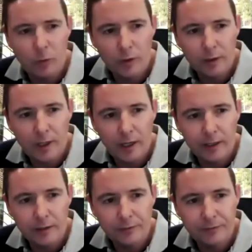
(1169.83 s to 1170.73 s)
what
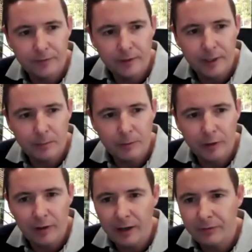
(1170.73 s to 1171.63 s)
kind of
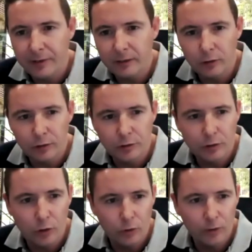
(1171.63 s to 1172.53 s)
demographic does
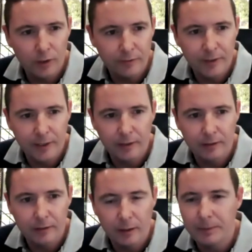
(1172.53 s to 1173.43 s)
co-living
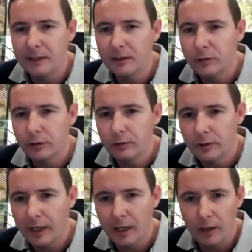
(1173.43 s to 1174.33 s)
appeal to
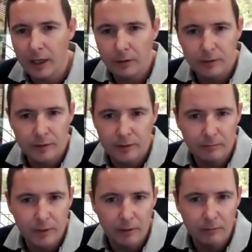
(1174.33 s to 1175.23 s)
and how, how has it
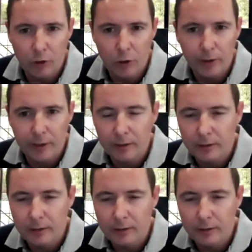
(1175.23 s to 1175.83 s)
been growing